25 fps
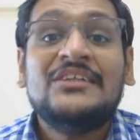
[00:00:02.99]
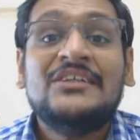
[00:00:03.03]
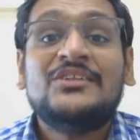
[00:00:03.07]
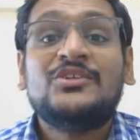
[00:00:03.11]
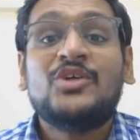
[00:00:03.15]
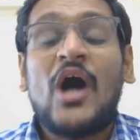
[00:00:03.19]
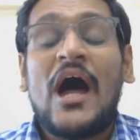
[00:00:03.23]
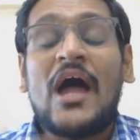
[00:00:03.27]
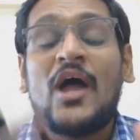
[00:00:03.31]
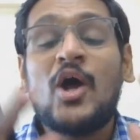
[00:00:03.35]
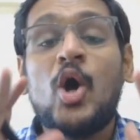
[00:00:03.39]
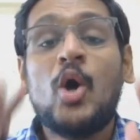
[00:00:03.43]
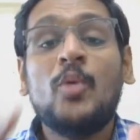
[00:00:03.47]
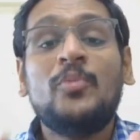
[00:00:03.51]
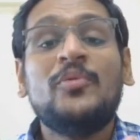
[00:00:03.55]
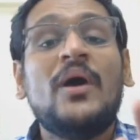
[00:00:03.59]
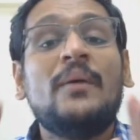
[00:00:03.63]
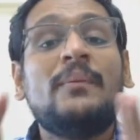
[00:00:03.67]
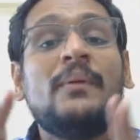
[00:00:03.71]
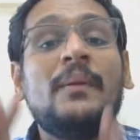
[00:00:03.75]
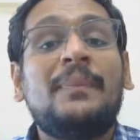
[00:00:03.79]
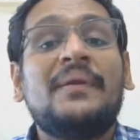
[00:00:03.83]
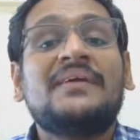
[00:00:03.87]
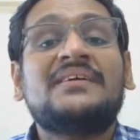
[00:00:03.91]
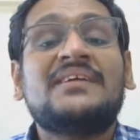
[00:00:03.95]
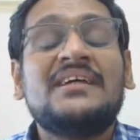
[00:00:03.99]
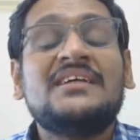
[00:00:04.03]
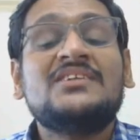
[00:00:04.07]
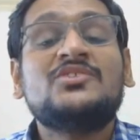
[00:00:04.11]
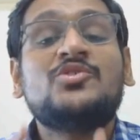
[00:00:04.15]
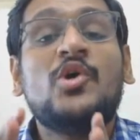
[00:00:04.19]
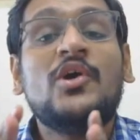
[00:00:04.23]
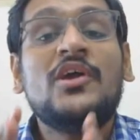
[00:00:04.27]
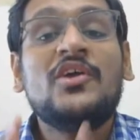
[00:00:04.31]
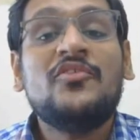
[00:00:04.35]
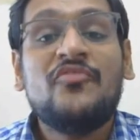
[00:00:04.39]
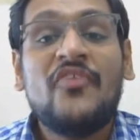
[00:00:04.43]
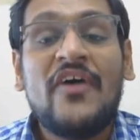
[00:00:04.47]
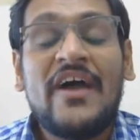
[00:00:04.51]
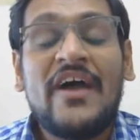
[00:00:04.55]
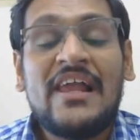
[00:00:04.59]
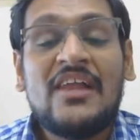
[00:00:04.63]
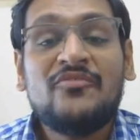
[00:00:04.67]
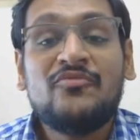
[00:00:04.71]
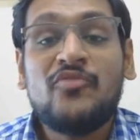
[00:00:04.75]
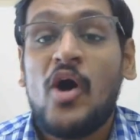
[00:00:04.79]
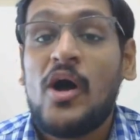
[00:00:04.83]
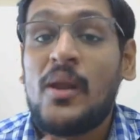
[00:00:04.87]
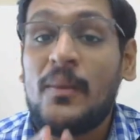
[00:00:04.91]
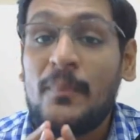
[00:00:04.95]
So I hope your preparation is going well
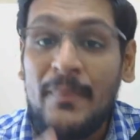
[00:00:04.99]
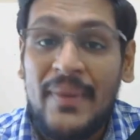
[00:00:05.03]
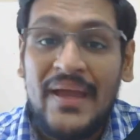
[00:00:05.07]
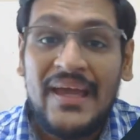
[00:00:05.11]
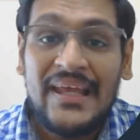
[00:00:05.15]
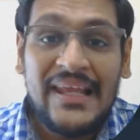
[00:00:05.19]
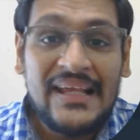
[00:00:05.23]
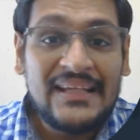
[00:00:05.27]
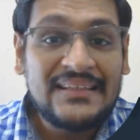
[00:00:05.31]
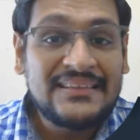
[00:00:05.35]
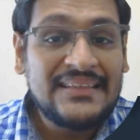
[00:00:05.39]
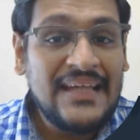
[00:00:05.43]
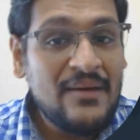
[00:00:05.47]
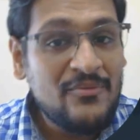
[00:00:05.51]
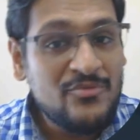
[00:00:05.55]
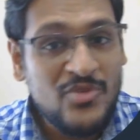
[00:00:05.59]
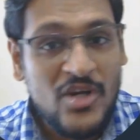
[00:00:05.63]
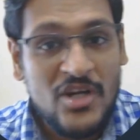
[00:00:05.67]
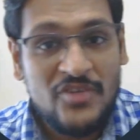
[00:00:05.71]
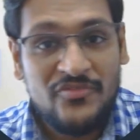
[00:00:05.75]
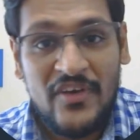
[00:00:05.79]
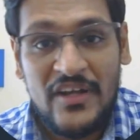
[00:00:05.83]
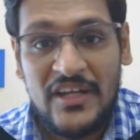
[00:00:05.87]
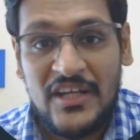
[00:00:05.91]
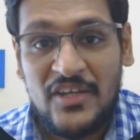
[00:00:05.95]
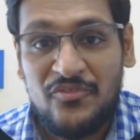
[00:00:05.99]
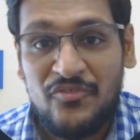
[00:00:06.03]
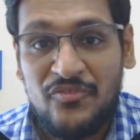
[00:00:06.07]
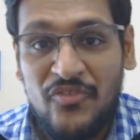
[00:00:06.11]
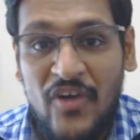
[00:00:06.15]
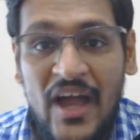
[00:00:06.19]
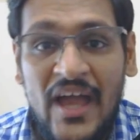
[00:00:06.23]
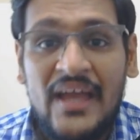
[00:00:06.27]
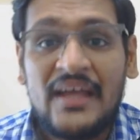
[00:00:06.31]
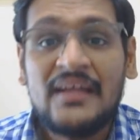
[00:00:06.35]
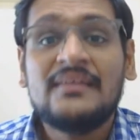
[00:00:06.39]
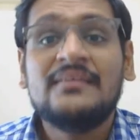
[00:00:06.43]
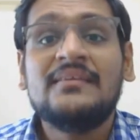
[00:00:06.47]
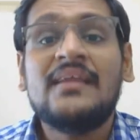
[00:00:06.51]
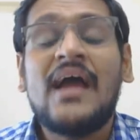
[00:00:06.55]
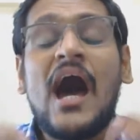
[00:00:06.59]
for Bel exam 2025.